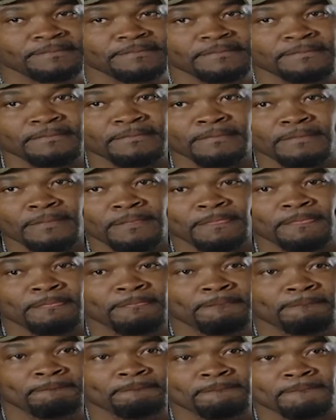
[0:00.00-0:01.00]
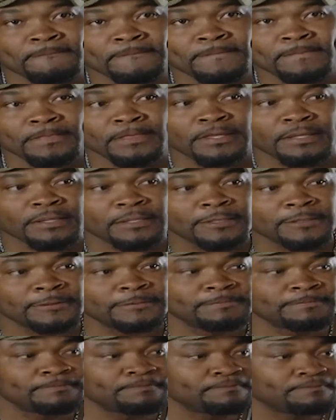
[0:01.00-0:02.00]
With the music that you bring to the
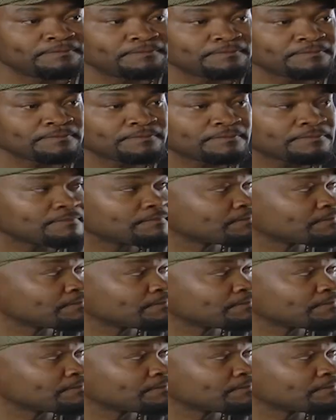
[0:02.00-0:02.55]
world, what do you